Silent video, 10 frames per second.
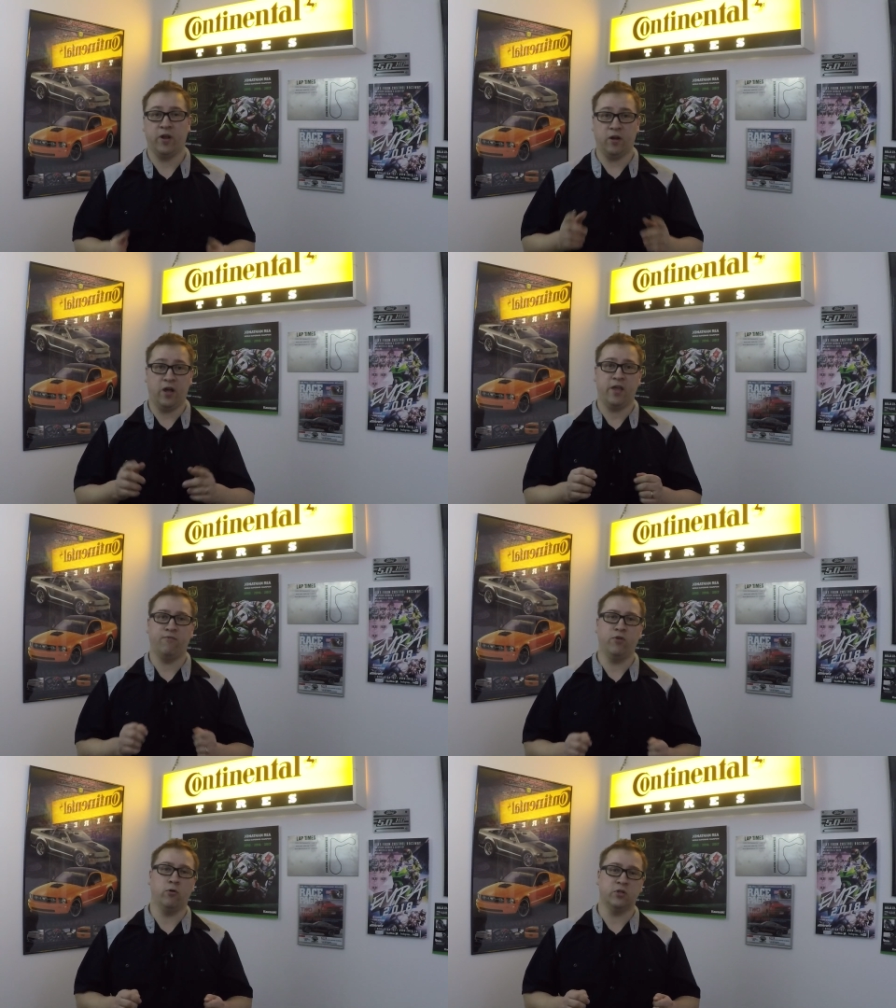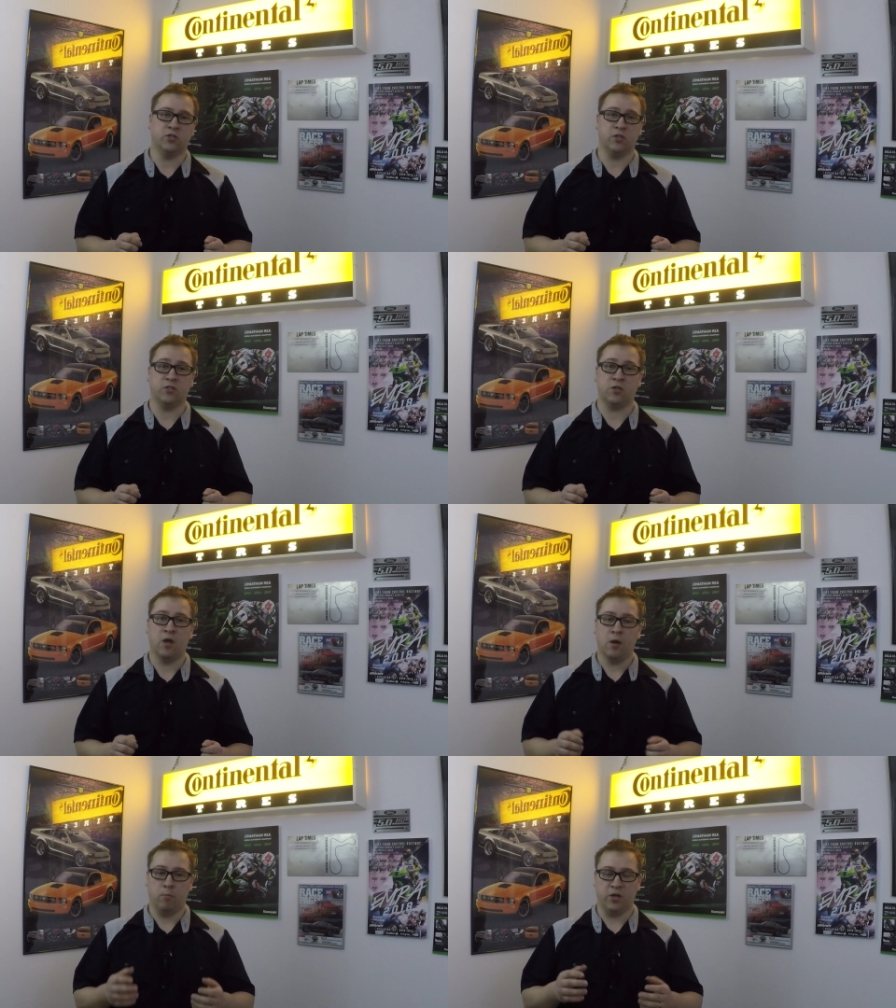and I have noticed this
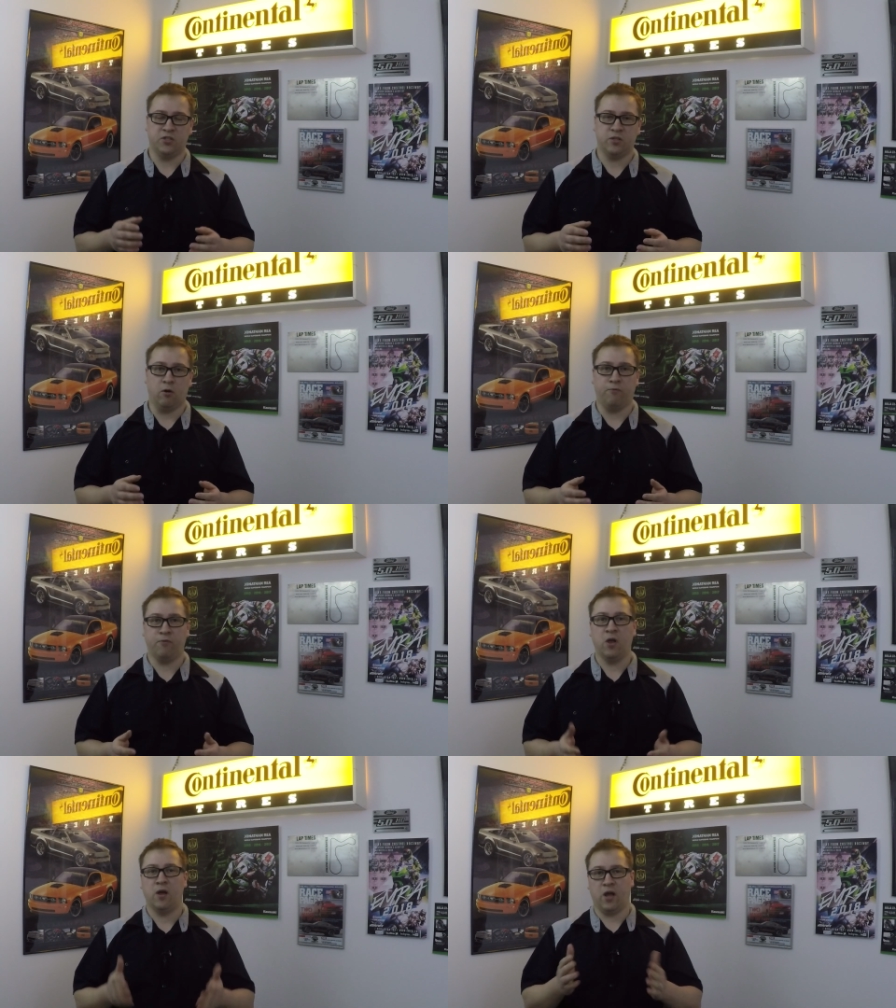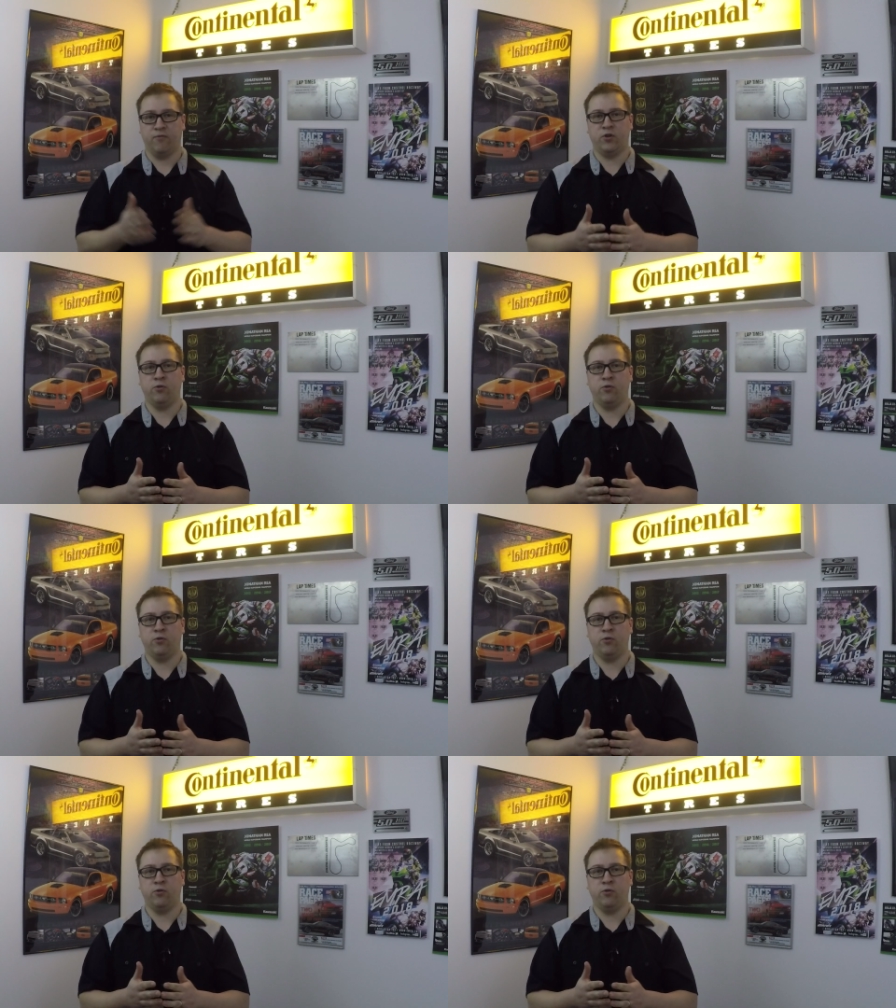myself. I have a